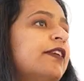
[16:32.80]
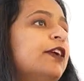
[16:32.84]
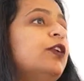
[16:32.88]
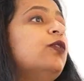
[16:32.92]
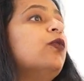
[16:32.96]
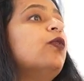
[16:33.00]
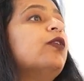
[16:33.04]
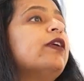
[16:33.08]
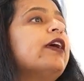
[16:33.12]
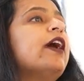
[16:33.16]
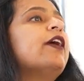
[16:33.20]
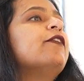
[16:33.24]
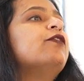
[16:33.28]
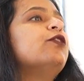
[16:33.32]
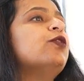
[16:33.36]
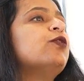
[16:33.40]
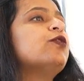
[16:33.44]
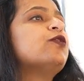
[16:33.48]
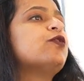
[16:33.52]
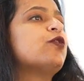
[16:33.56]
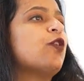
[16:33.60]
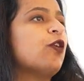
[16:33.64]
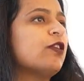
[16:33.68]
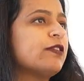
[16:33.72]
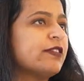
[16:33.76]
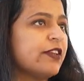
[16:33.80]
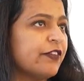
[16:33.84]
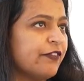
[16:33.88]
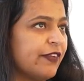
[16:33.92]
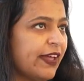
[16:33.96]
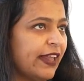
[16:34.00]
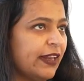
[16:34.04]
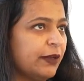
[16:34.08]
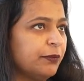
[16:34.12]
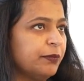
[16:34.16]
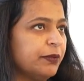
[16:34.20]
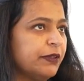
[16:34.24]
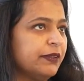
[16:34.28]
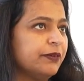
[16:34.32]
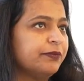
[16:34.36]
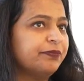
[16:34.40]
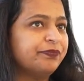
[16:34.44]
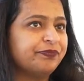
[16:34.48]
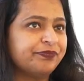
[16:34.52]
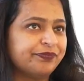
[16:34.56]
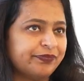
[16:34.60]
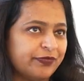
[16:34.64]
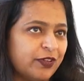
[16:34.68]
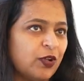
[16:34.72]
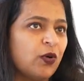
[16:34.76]
we don't have those docs available.
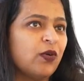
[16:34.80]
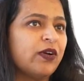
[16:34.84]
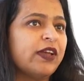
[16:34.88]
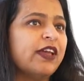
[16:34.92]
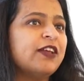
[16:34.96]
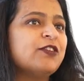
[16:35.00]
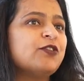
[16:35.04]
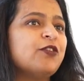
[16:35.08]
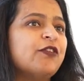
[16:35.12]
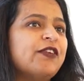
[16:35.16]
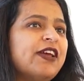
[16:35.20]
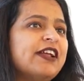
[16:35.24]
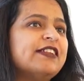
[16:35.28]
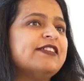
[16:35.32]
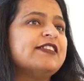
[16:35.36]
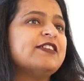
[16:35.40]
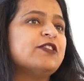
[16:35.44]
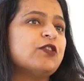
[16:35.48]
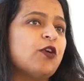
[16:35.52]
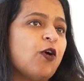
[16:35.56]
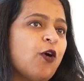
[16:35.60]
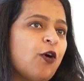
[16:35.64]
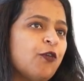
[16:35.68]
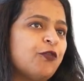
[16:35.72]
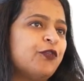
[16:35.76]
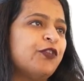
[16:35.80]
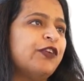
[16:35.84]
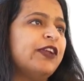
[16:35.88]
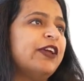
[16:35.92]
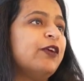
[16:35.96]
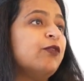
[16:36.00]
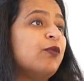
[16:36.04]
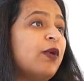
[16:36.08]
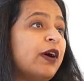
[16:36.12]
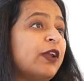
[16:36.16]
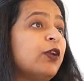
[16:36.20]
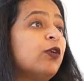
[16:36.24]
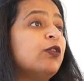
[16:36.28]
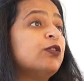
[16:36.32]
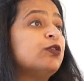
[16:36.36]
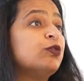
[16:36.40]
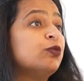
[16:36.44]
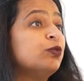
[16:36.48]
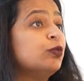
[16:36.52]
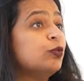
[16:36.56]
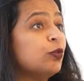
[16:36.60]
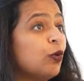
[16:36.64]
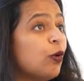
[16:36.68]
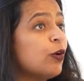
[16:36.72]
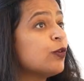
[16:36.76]
Okay, so we are just offering 1 or
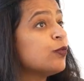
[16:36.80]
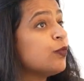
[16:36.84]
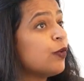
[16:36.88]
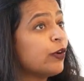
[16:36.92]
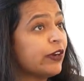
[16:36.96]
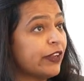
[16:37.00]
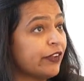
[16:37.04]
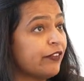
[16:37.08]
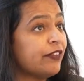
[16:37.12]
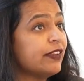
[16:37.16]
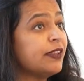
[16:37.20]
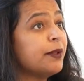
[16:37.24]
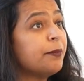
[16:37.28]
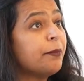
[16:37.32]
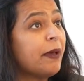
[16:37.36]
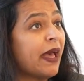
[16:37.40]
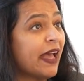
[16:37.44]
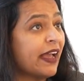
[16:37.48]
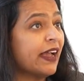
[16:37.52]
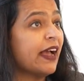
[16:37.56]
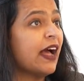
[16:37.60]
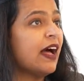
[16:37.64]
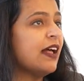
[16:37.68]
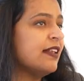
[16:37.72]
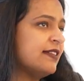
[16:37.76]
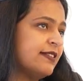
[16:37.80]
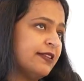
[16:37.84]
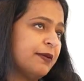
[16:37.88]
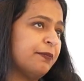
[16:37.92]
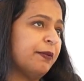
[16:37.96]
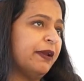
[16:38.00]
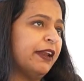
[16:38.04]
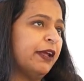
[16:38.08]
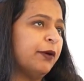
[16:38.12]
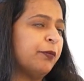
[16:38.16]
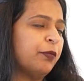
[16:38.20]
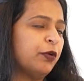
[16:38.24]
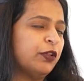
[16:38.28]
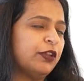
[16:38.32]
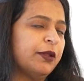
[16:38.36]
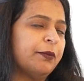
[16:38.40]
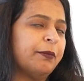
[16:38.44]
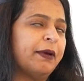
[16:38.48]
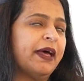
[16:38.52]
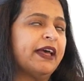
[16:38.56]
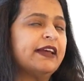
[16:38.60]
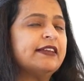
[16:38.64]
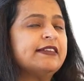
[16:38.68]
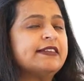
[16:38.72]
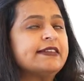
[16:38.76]
2 docs, whatever the bank has, depending upon the
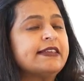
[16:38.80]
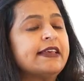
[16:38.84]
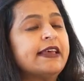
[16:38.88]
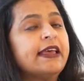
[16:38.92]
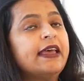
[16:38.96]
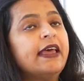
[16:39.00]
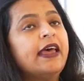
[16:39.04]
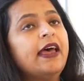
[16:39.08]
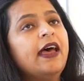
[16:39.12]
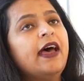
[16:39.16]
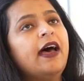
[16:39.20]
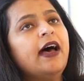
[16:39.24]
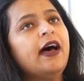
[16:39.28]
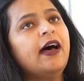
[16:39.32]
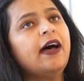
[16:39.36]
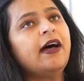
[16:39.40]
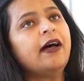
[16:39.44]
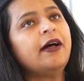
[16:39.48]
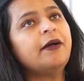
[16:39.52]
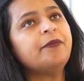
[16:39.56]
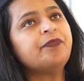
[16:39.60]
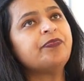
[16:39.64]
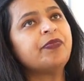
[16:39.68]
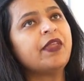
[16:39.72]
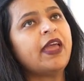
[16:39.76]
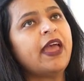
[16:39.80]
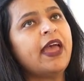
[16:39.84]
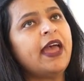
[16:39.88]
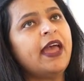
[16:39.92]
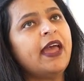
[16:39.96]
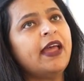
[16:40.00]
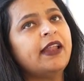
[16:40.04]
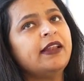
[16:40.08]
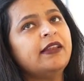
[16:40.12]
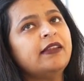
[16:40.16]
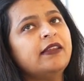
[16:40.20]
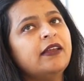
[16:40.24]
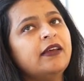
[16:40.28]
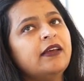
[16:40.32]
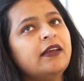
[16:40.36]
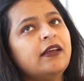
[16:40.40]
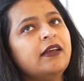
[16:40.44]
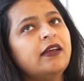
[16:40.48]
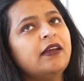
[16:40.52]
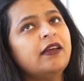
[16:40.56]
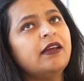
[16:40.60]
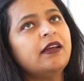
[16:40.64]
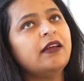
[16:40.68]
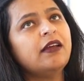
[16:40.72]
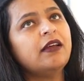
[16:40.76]
banks. And
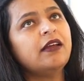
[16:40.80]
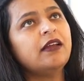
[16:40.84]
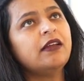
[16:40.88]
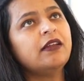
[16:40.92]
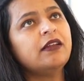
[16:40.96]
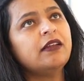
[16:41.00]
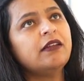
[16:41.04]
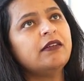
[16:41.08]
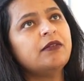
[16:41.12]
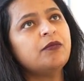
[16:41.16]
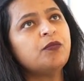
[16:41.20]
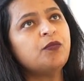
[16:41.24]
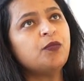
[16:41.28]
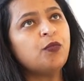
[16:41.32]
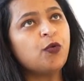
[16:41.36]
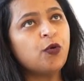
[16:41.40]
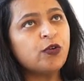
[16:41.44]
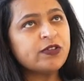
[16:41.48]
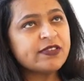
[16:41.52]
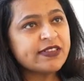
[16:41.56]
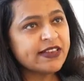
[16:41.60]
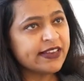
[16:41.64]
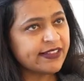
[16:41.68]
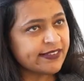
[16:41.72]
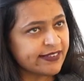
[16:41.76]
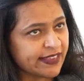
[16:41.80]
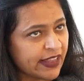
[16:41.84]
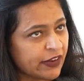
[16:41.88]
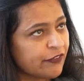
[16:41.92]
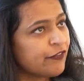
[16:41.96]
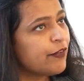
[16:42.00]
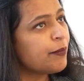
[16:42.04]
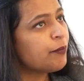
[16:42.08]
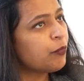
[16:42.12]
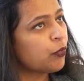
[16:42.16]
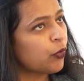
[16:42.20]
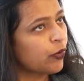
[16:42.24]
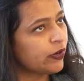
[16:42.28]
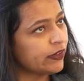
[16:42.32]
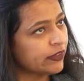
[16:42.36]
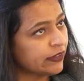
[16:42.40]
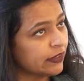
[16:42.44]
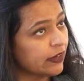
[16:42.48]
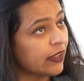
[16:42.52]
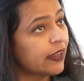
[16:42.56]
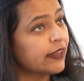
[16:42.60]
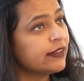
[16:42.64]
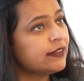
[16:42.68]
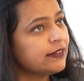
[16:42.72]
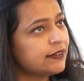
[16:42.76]
mostly self-employed
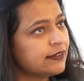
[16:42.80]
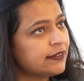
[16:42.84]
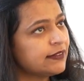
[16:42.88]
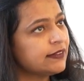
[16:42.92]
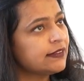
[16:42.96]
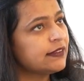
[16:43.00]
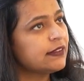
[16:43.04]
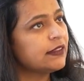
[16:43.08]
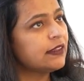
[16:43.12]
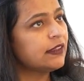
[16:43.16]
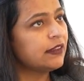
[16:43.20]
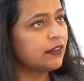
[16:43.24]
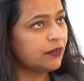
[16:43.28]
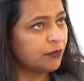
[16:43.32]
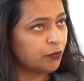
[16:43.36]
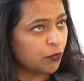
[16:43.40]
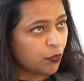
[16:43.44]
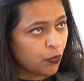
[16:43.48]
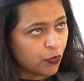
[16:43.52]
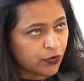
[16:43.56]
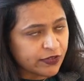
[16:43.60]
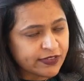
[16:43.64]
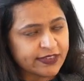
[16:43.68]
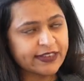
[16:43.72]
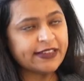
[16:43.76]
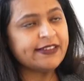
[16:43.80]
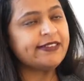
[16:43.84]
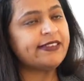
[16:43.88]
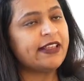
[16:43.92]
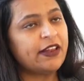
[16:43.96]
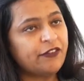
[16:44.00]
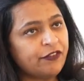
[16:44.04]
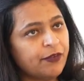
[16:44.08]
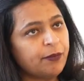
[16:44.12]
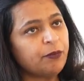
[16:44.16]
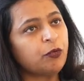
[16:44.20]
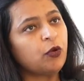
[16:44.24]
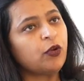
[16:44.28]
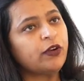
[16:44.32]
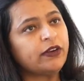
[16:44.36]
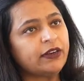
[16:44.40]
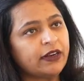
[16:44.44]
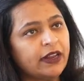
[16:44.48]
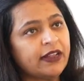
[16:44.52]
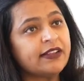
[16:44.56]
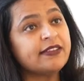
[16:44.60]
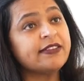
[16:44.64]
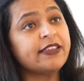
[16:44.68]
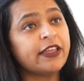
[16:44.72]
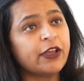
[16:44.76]
clients.
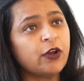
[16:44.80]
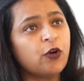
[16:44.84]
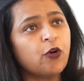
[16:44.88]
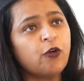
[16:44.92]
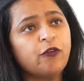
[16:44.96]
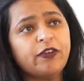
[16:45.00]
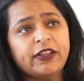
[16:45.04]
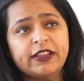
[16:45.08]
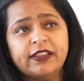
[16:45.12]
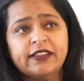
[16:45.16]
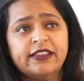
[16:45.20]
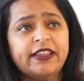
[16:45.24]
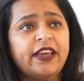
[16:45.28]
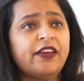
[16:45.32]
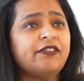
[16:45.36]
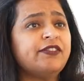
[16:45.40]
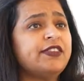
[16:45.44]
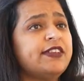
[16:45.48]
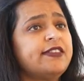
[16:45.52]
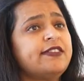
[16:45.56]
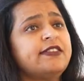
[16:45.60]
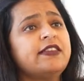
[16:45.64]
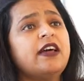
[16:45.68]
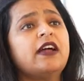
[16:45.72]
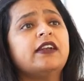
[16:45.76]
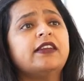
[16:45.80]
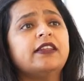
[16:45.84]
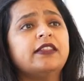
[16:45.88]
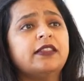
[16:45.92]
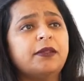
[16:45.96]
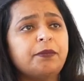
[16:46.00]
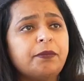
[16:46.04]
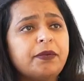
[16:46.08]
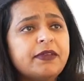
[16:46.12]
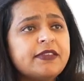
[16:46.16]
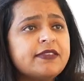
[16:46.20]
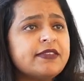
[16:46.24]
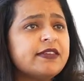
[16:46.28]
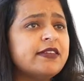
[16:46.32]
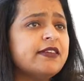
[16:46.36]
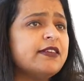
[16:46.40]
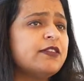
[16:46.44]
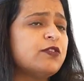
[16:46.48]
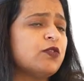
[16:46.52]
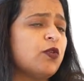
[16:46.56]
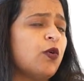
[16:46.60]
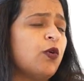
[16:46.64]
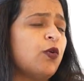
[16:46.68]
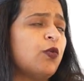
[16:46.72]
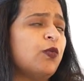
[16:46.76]
They go whether they have just started the
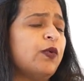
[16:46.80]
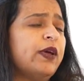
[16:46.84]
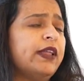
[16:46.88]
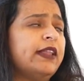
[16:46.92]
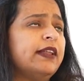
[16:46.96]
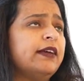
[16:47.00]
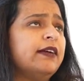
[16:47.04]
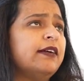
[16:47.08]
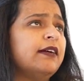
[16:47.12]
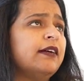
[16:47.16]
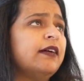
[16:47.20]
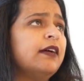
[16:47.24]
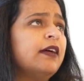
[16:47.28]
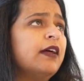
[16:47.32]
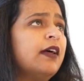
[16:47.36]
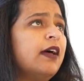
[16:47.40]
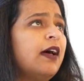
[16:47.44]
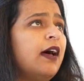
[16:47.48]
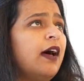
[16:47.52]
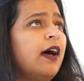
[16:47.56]
business or whether